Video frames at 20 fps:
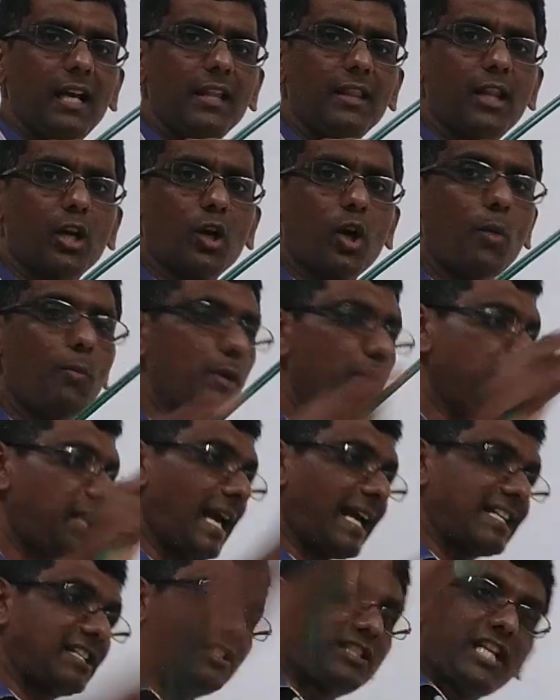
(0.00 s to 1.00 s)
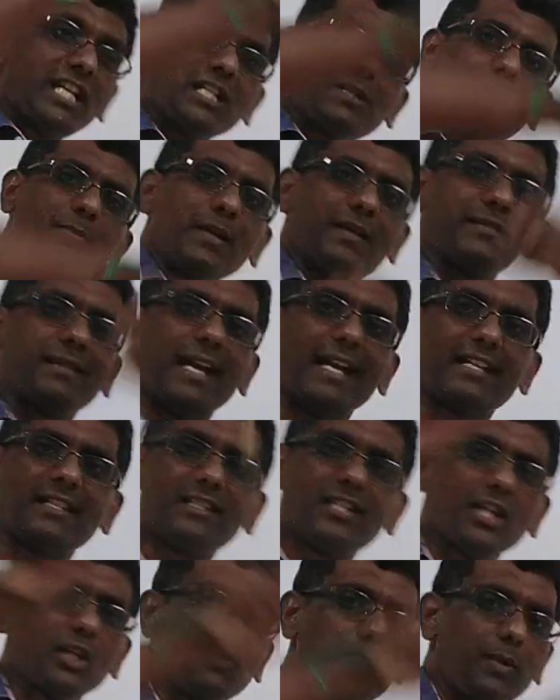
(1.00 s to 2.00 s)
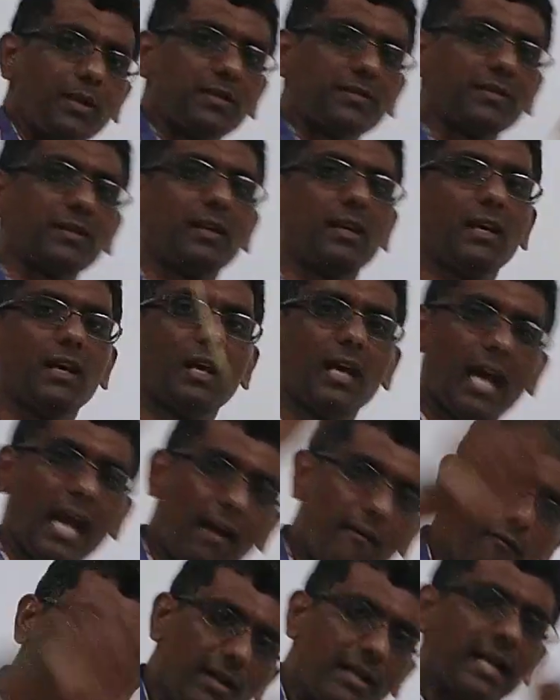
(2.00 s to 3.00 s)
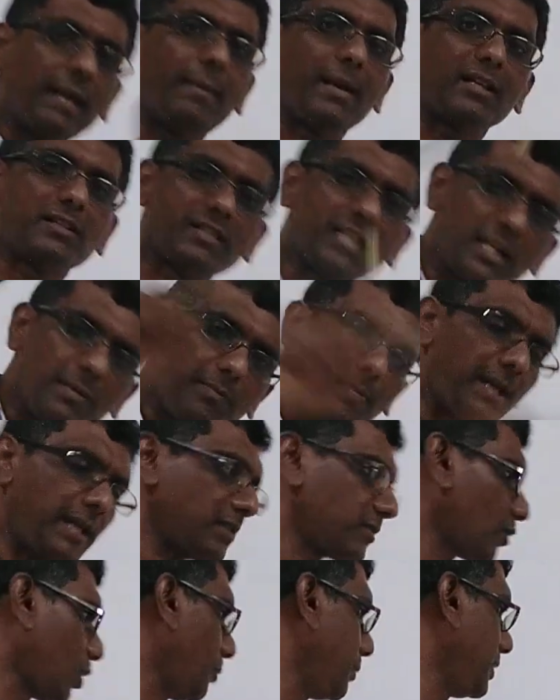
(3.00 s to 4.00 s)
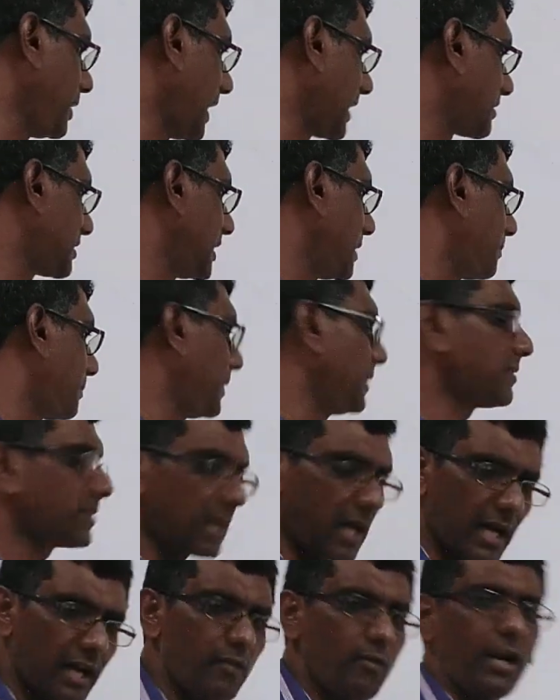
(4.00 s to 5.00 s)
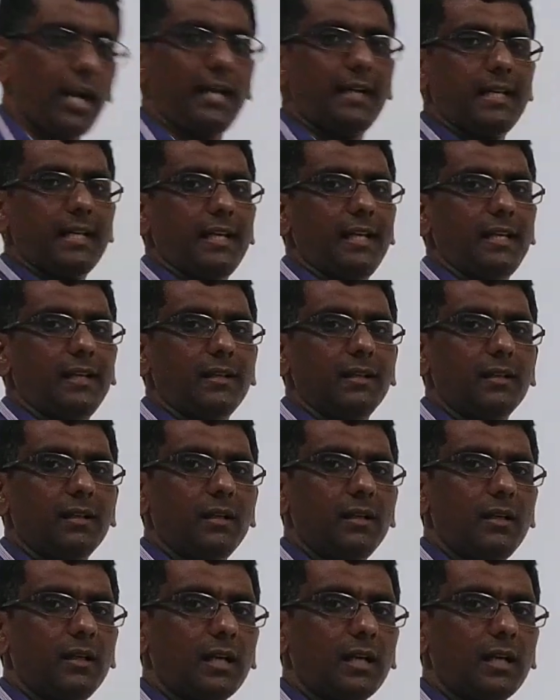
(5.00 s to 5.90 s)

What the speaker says: The commutator exchange place. Every time exchange place, commutator exchange place, current will enter in.